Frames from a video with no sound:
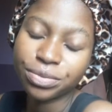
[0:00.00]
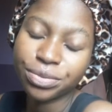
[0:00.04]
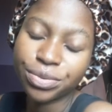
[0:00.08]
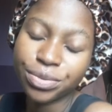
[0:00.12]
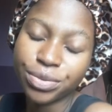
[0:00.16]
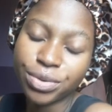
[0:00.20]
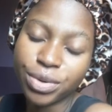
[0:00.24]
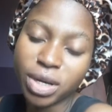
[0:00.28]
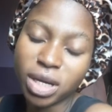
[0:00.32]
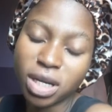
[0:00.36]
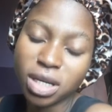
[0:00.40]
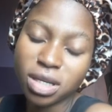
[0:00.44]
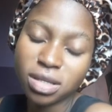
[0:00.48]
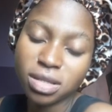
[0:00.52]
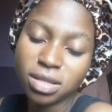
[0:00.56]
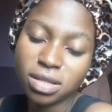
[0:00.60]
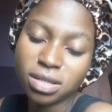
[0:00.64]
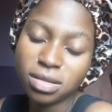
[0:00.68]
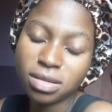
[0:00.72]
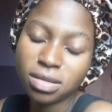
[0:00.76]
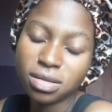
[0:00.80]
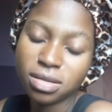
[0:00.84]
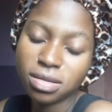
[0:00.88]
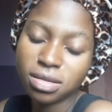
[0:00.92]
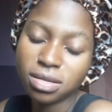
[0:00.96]

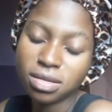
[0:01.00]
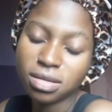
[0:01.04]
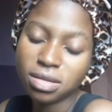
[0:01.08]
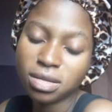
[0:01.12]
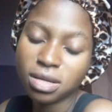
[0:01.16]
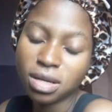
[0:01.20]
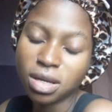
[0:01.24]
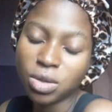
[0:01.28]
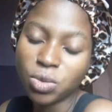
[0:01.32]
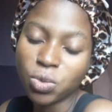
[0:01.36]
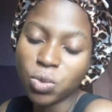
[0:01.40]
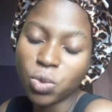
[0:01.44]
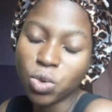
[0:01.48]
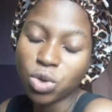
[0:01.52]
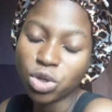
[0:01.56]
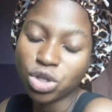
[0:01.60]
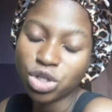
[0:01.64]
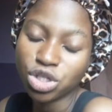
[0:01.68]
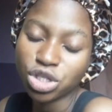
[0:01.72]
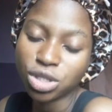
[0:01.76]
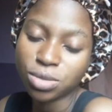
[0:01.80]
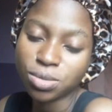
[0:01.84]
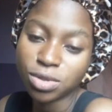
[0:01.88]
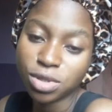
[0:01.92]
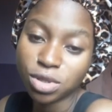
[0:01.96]
praise and
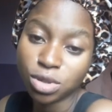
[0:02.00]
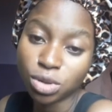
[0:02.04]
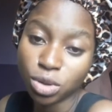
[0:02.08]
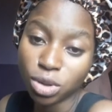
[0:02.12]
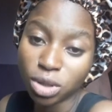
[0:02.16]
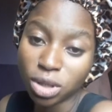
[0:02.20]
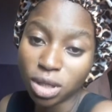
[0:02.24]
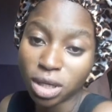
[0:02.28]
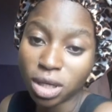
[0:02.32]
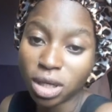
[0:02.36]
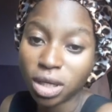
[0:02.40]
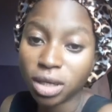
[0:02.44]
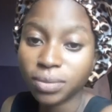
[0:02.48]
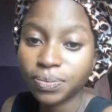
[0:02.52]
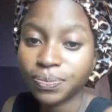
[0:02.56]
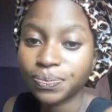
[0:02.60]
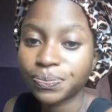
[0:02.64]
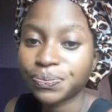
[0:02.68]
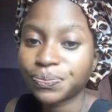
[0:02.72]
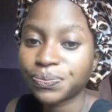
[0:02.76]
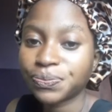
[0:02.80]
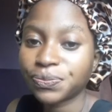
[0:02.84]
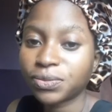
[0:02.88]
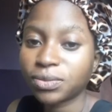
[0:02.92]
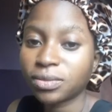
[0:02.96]
worship song,
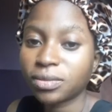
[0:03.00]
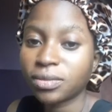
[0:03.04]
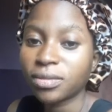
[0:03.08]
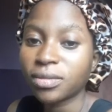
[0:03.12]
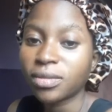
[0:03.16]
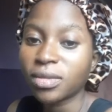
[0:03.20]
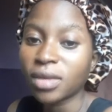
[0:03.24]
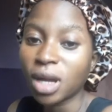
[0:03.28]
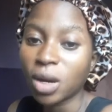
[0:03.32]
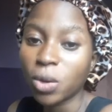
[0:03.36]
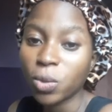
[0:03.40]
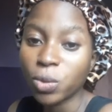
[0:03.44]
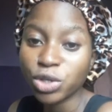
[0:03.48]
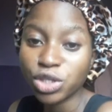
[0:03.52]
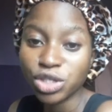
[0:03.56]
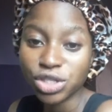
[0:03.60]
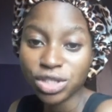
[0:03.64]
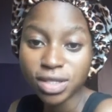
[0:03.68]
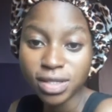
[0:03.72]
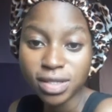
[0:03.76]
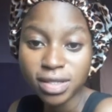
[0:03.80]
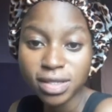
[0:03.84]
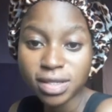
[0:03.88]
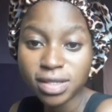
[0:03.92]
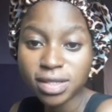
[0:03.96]
which
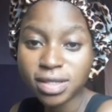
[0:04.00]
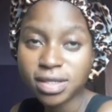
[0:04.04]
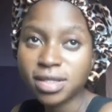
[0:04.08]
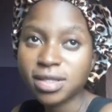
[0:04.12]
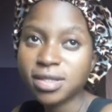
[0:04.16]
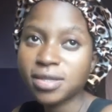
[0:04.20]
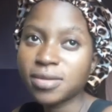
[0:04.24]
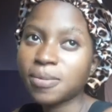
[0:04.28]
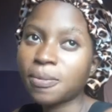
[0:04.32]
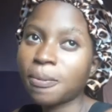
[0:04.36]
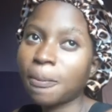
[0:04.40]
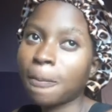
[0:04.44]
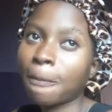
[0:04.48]
is